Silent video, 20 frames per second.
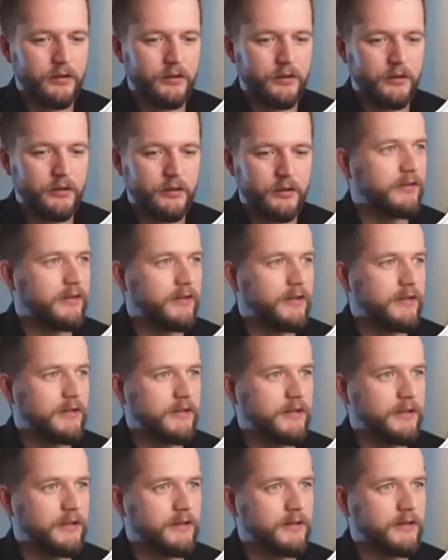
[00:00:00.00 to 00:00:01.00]

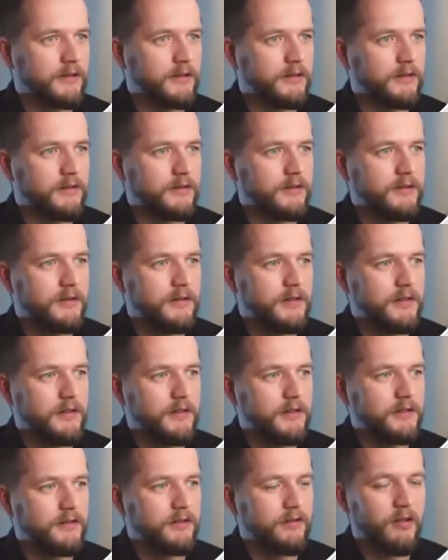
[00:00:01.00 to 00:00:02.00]
concerning
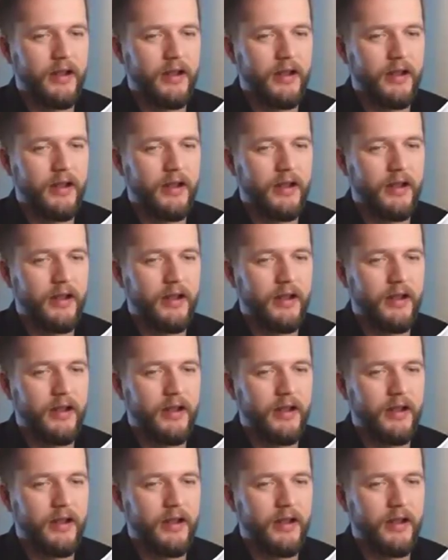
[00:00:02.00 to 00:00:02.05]
the